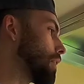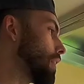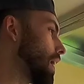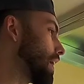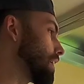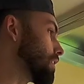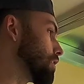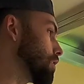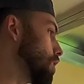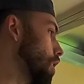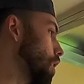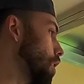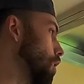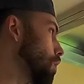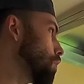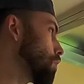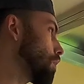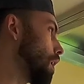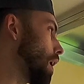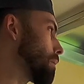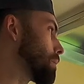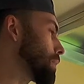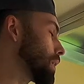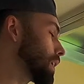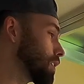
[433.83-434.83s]
On that
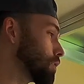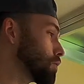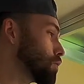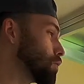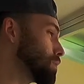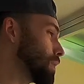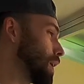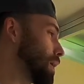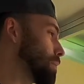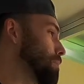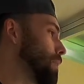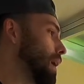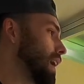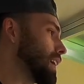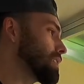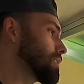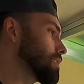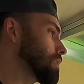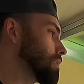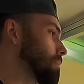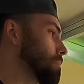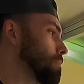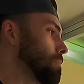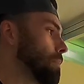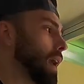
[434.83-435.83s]
note, I'm going to do my
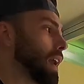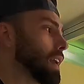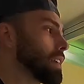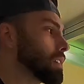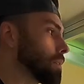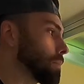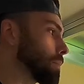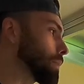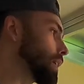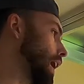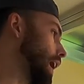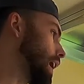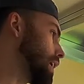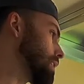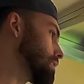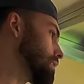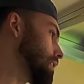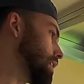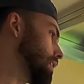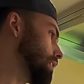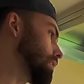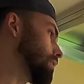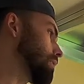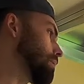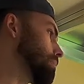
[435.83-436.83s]
best to make some
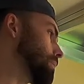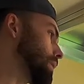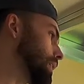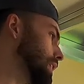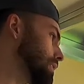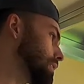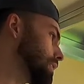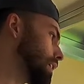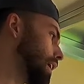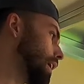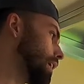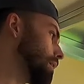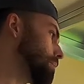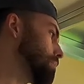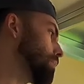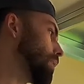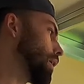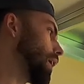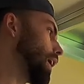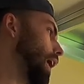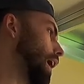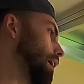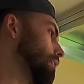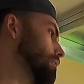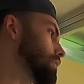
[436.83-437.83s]
content in the meantime,
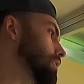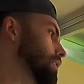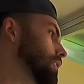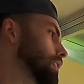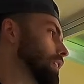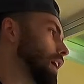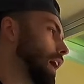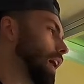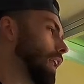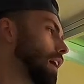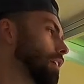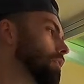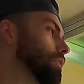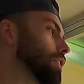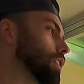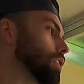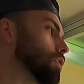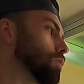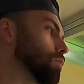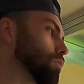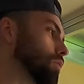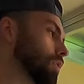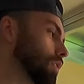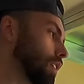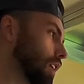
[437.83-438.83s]
but obviously not having
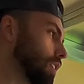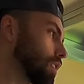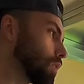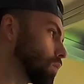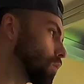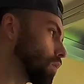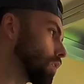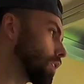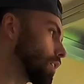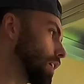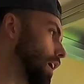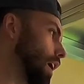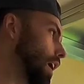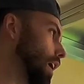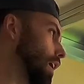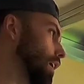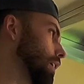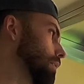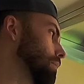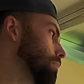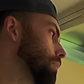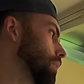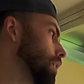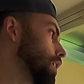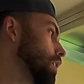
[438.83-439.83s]
a new sled to work
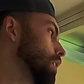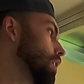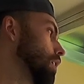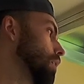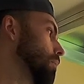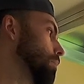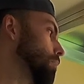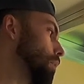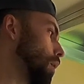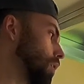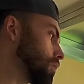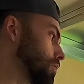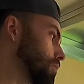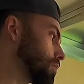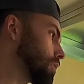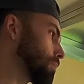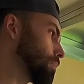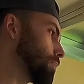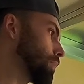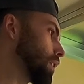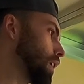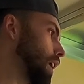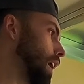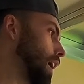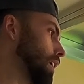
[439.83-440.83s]
on, parts
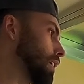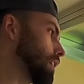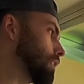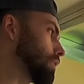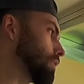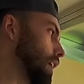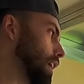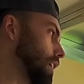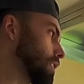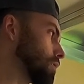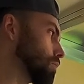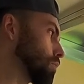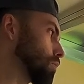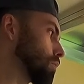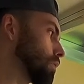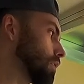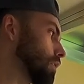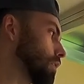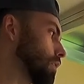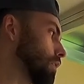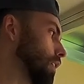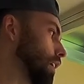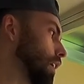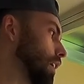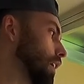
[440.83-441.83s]
to put on it, that sort
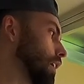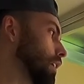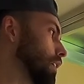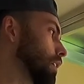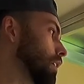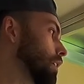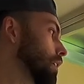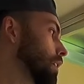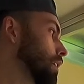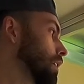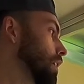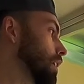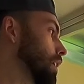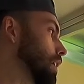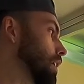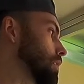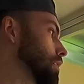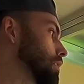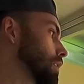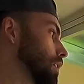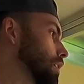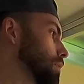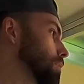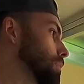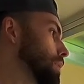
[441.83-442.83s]
of thing
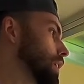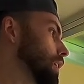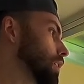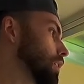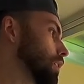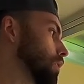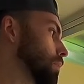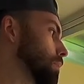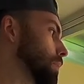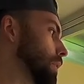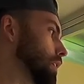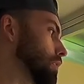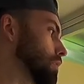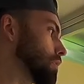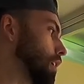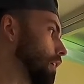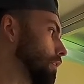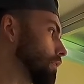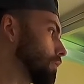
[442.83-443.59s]
it's going to be a little bit